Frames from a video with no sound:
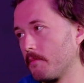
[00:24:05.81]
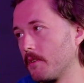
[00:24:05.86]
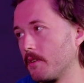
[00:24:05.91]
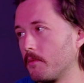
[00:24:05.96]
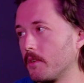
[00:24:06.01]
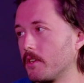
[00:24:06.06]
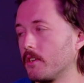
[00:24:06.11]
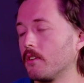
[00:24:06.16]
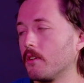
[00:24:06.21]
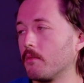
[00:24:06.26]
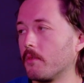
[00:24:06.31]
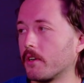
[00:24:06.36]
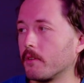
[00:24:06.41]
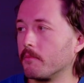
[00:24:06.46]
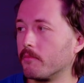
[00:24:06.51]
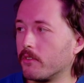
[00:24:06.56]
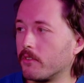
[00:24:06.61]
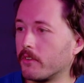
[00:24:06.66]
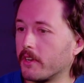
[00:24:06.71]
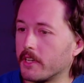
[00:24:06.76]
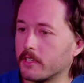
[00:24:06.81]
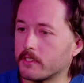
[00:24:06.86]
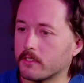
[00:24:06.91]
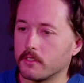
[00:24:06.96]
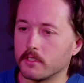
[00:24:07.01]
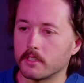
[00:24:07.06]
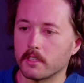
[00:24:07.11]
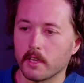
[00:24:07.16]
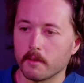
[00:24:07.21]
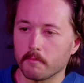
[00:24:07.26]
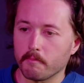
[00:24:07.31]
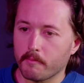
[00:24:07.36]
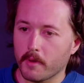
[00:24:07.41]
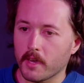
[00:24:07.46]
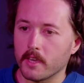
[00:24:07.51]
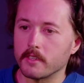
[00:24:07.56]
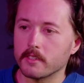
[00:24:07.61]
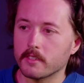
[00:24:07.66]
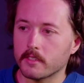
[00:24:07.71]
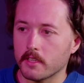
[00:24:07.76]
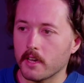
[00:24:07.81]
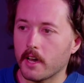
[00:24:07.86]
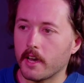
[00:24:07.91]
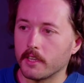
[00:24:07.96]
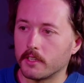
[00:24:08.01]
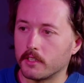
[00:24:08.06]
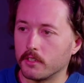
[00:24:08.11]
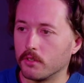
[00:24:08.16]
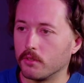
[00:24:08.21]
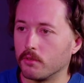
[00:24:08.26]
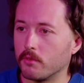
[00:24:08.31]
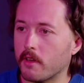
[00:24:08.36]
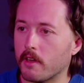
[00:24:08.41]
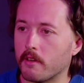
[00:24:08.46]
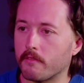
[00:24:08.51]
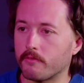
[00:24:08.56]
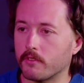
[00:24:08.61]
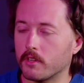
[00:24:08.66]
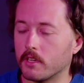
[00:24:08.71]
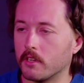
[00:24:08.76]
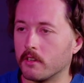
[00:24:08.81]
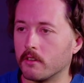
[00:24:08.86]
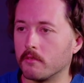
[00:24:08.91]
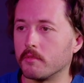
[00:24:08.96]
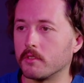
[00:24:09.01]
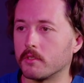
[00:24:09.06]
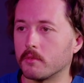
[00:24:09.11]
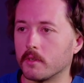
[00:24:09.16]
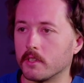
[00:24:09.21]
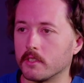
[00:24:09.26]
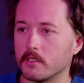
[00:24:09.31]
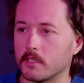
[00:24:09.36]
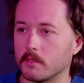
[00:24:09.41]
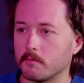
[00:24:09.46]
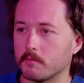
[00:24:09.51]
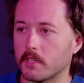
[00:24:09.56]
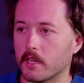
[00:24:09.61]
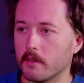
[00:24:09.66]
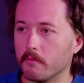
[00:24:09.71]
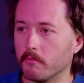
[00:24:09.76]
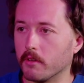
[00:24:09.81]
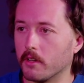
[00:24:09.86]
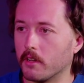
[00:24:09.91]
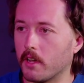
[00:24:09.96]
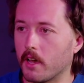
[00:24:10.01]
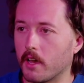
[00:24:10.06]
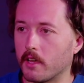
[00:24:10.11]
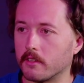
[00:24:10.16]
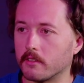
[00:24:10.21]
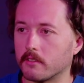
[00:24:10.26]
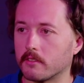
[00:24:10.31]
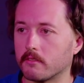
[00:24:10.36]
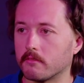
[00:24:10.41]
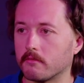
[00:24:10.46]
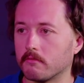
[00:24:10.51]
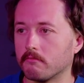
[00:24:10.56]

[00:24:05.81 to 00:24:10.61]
but when you do a work in progress, there's like bits that I do every year between September and